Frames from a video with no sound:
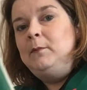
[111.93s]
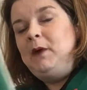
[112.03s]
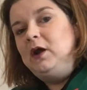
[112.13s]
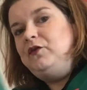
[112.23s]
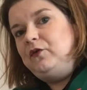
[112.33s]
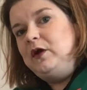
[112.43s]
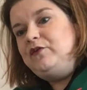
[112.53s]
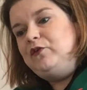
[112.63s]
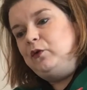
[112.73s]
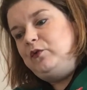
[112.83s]
My
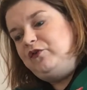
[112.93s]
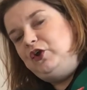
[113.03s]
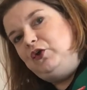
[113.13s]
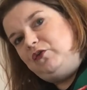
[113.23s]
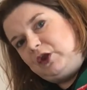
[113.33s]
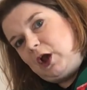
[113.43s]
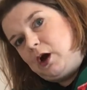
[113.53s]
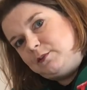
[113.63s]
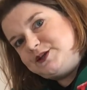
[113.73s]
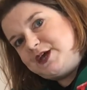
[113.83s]
advice is always to use the
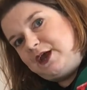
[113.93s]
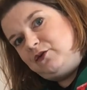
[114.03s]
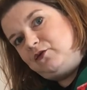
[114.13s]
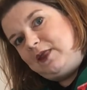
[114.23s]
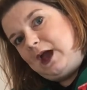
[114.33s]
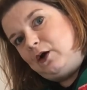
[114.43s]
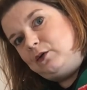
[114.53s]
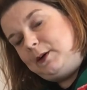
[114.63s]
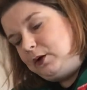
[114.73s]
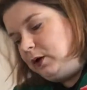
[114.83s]
cupped end for the
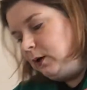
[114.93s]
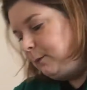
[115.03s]
elbow,